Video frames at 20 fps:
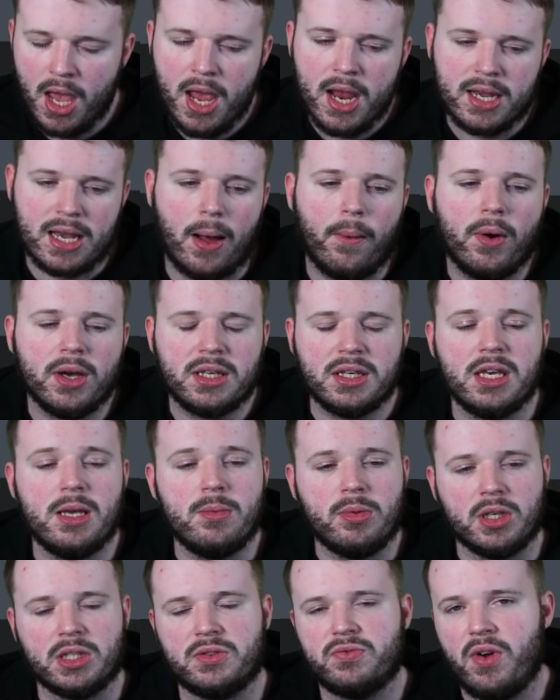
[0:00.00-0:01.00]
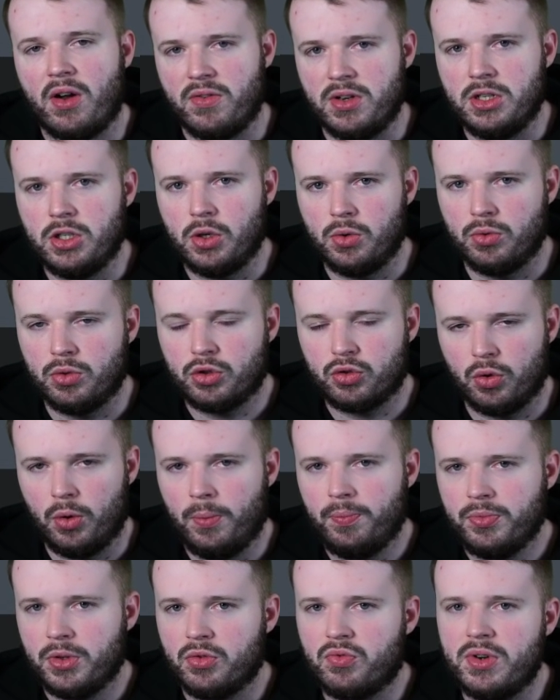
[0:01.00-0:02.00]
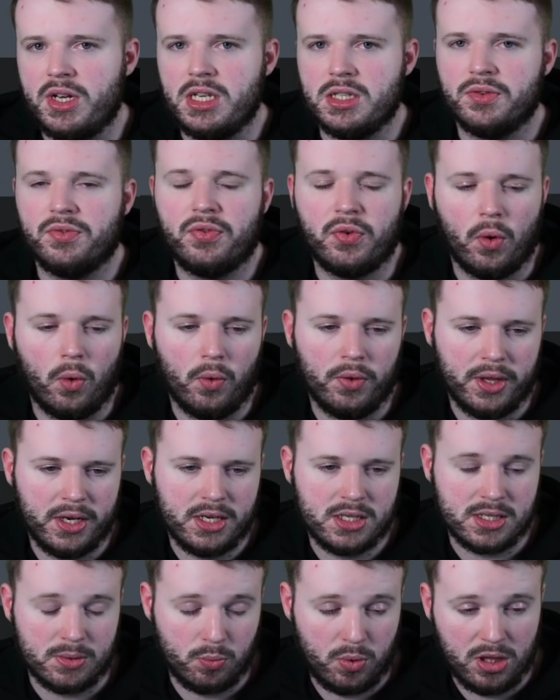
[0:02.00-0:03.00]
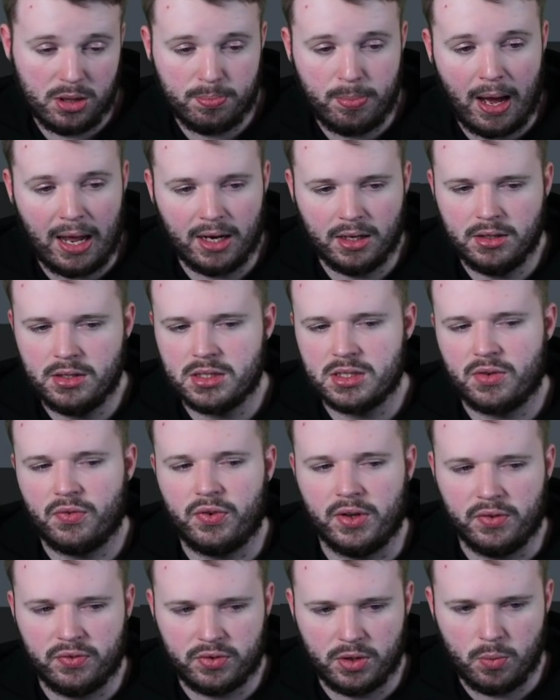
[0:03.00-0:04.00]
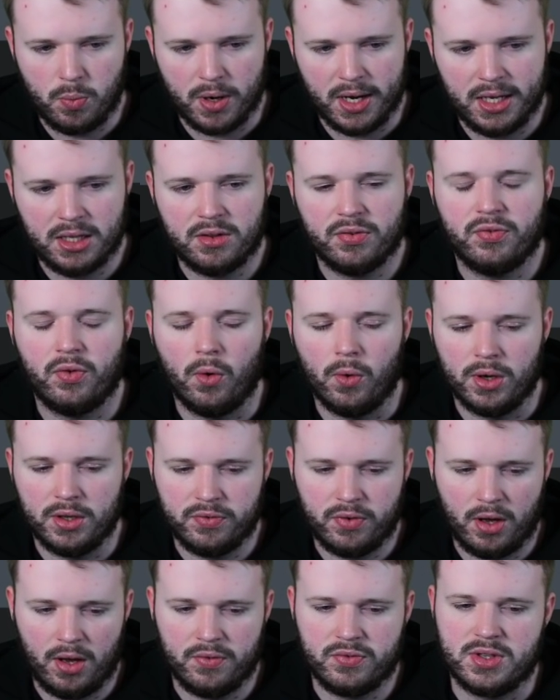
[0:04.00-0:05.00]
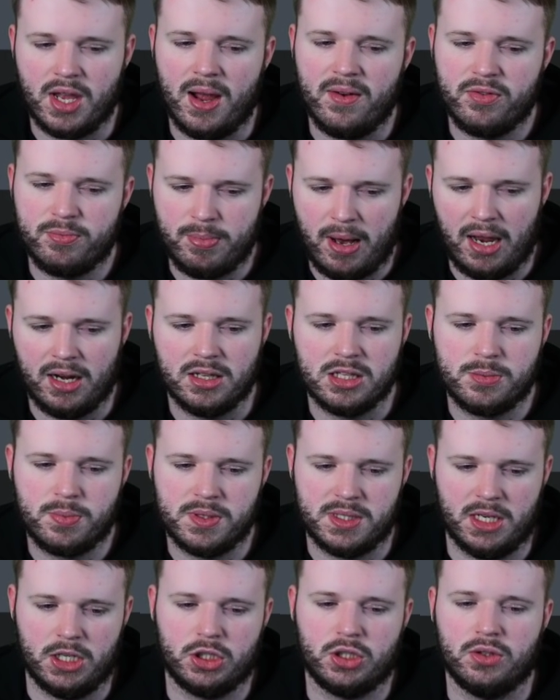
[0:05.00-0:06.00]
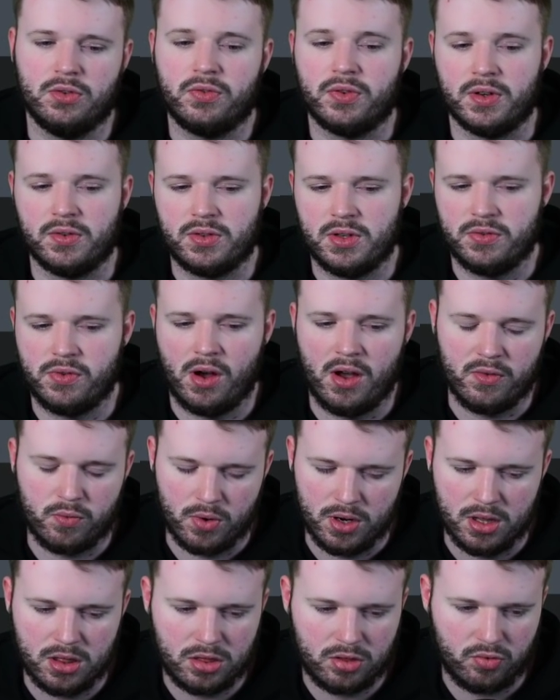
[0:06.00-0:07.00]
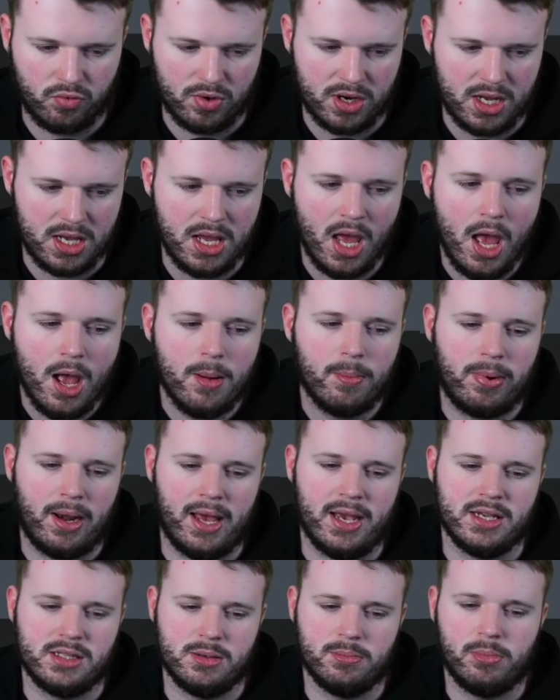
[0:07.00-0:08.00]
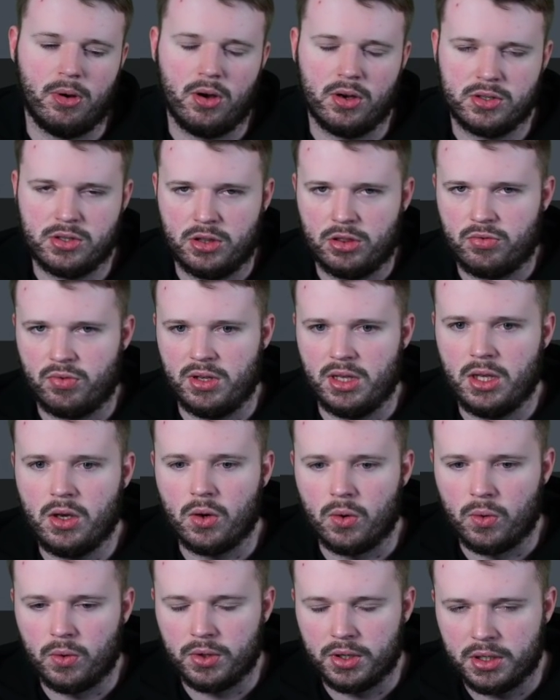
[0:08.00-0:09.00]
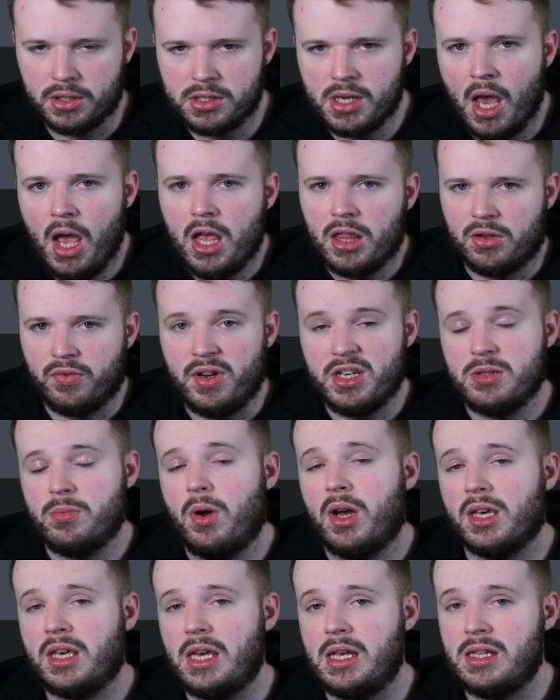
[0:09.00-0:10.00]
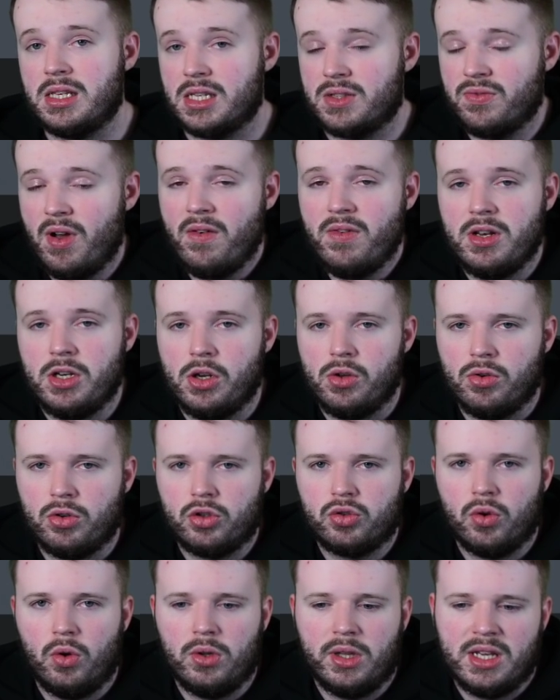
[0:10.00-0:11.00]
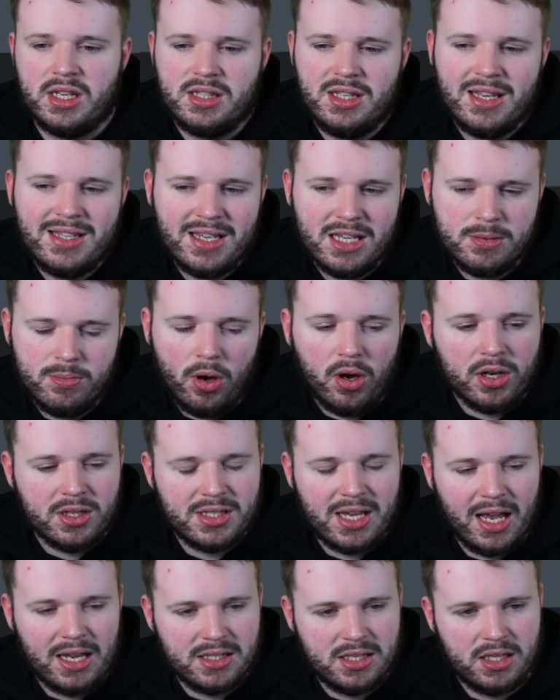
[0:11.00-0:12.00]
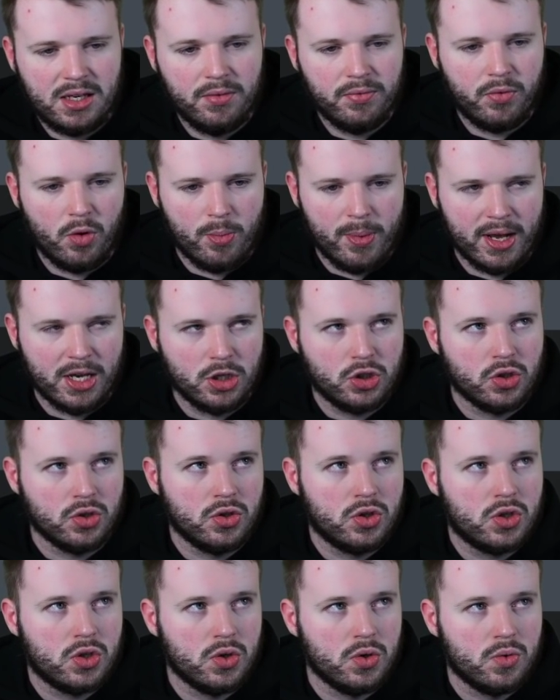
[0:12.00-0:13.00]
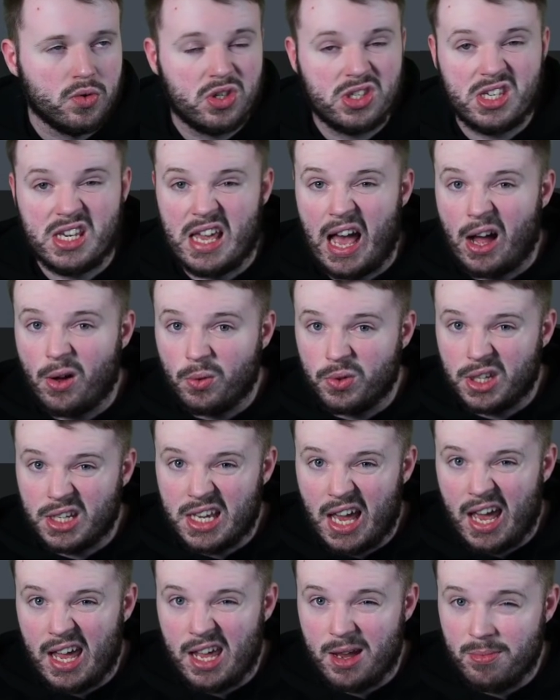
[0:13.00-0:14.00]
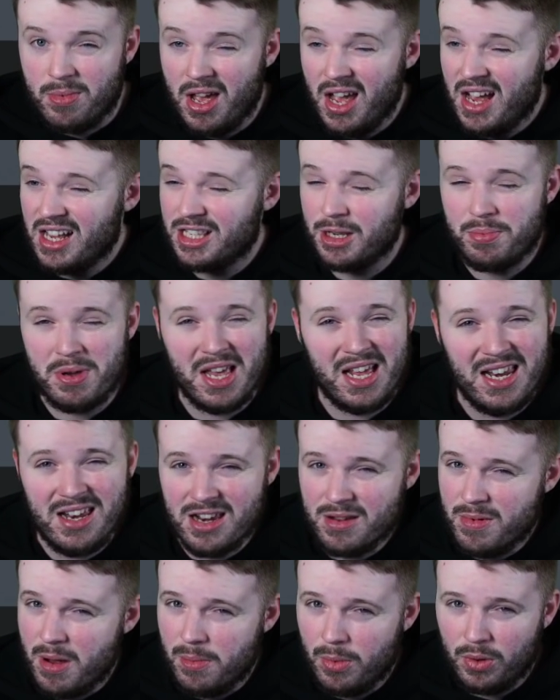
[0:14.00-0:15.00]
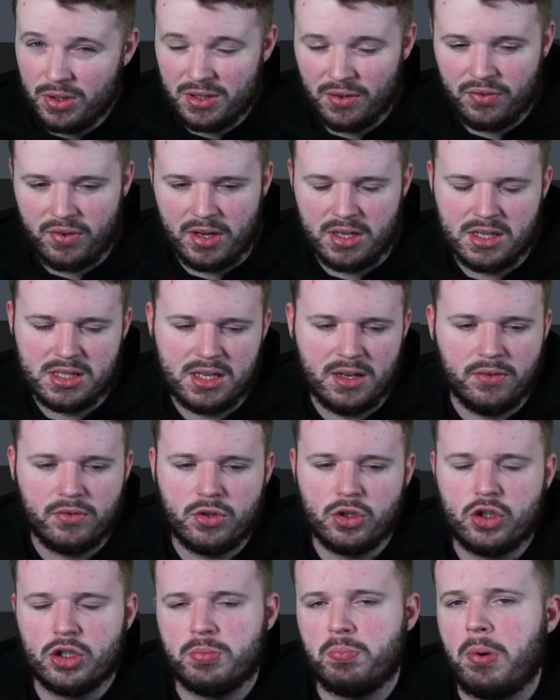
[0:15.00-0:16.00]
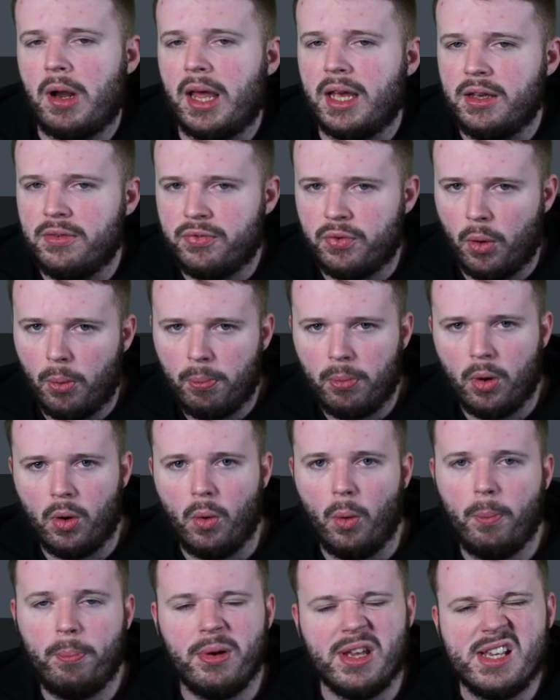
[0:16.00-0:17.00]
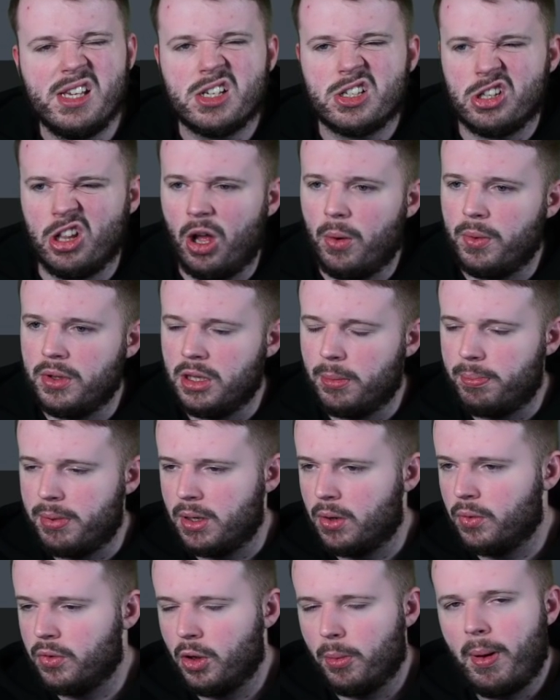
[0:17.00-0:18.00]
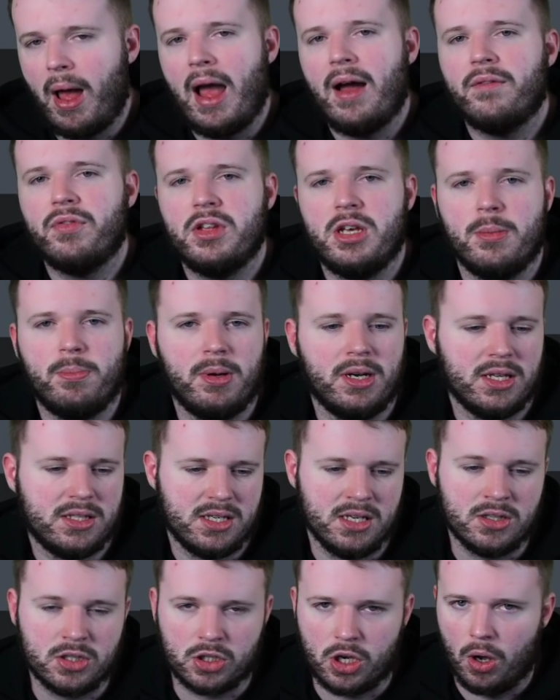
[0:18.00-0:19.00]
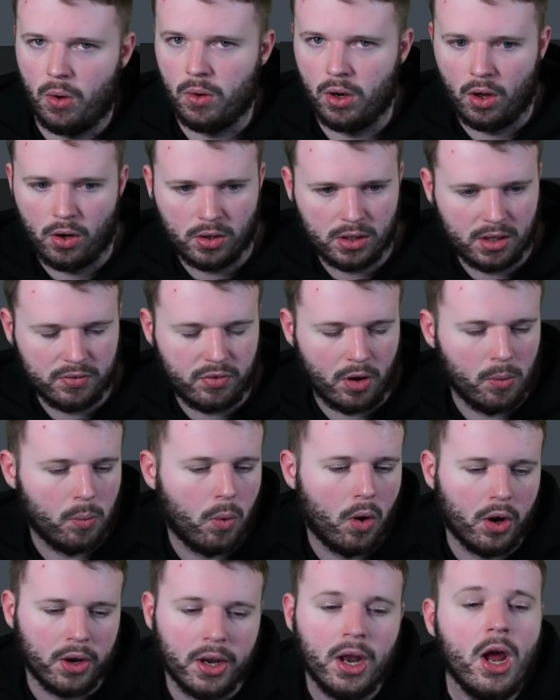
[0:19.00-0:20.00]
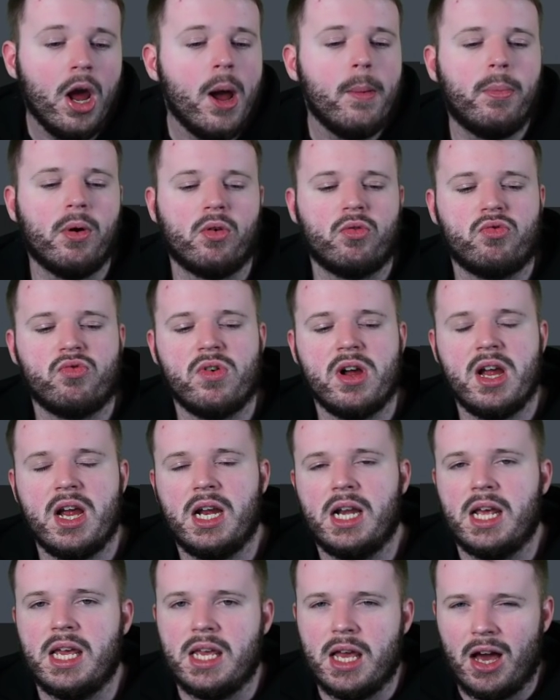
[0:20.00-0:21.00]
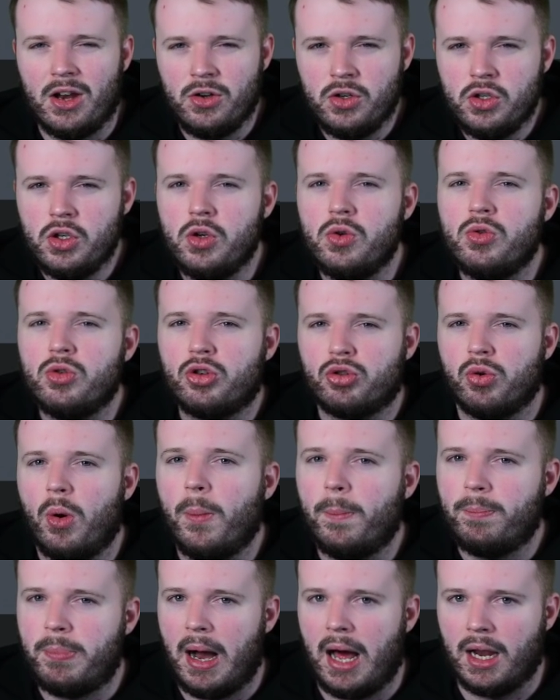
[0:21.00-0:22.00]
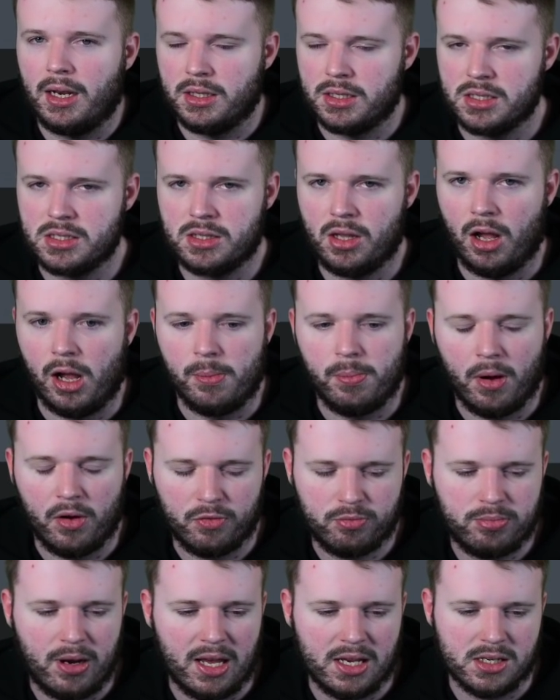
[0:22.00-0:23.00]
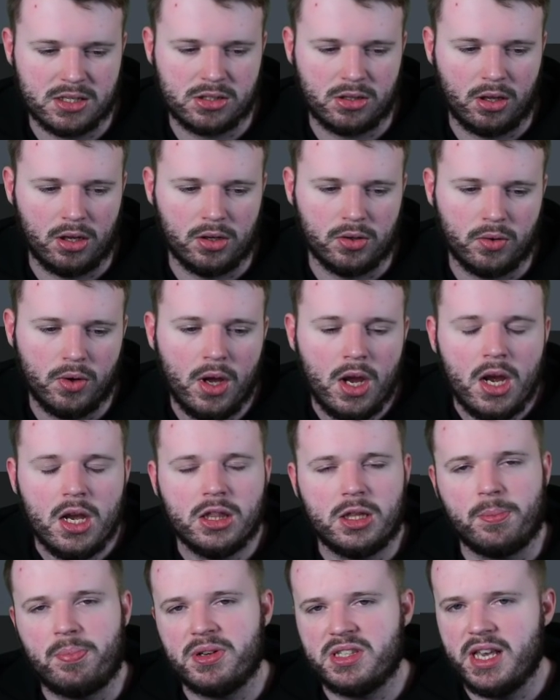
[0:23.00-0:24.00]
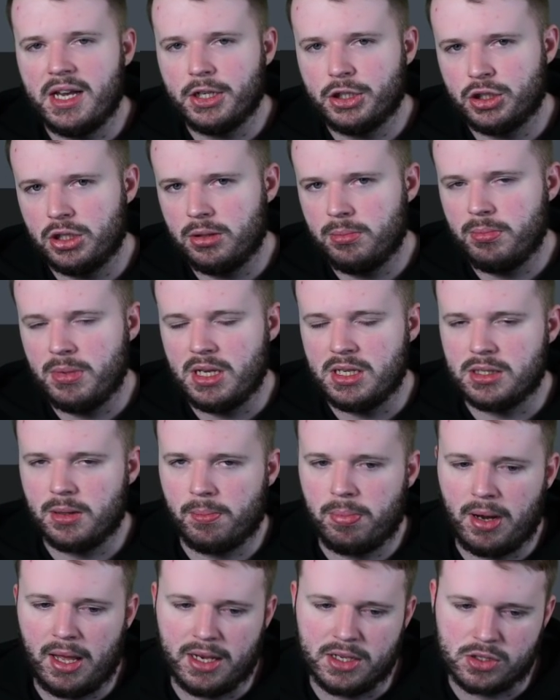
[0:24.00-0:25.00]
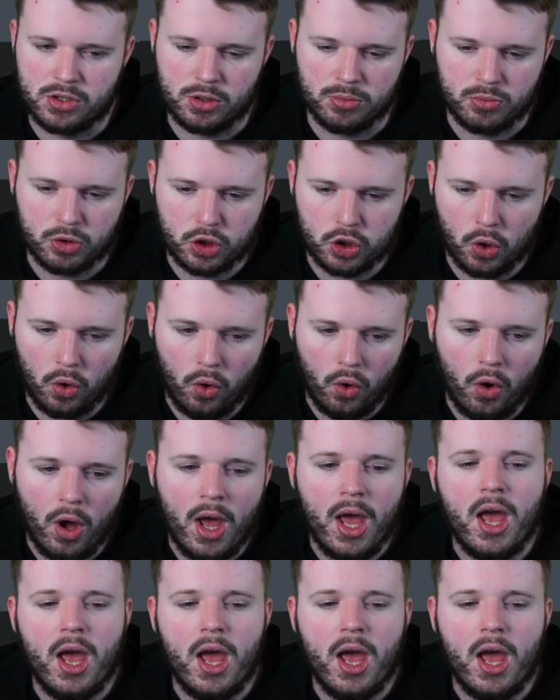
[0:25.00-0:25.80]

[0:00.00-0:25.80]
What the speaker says: Now, I keep this very neutral. The reason for this, with balanced 50 width, 45 depth, balanced possession, 55 width, 3 players in box and 3 corners. The reason why I keep this very neutral is this is my tactic and formation to see out the game, to be a little bit more defensive, to just play football, be slow in the build-up, have the ability to go long if I want, but really a neutral, balanced type of play style. The possession means that players come short.